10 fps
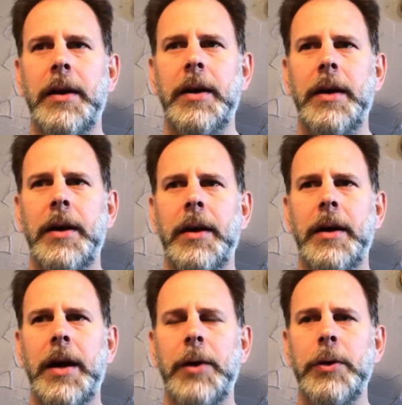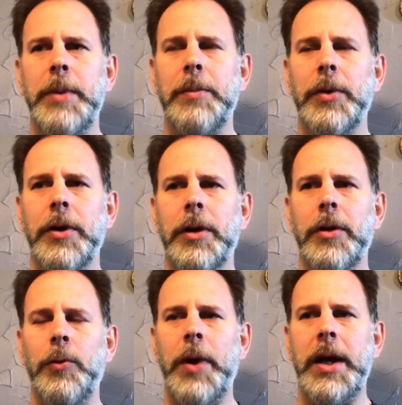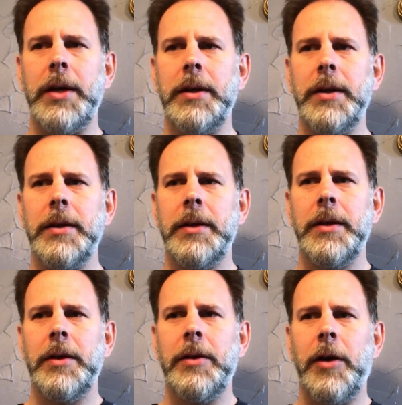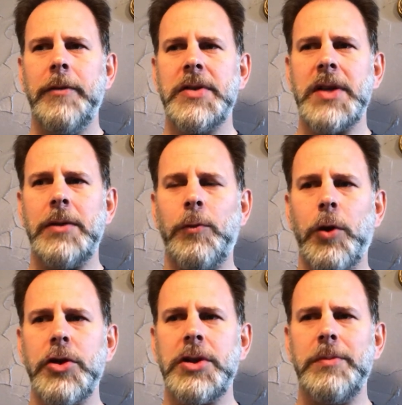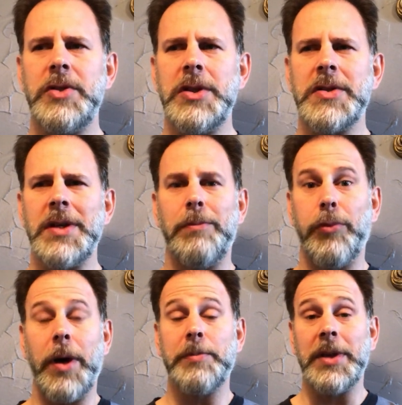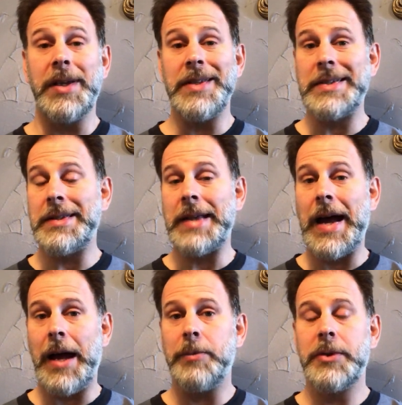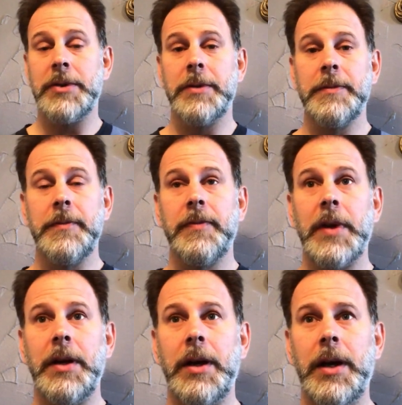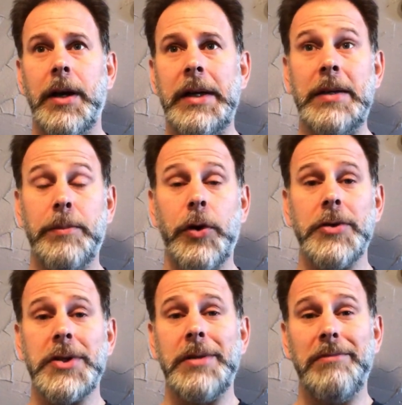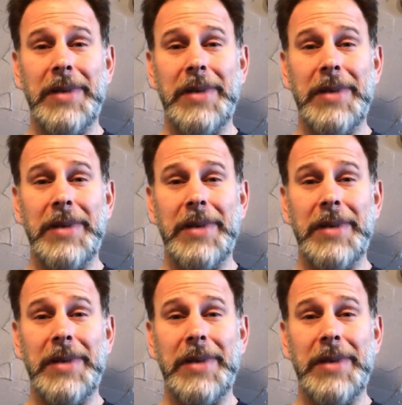Uh, I remember when all of a sudden worship just abruptly stopped uh, in-person